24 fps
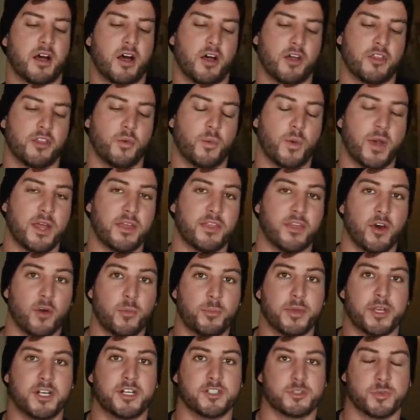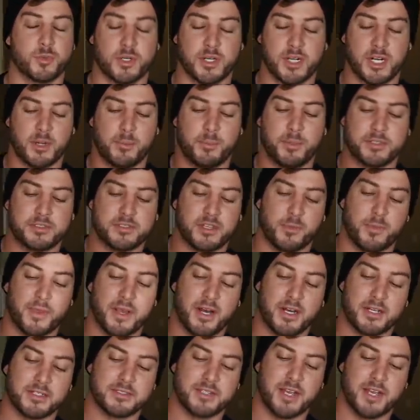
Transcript: all the way though, because we're gonna put something on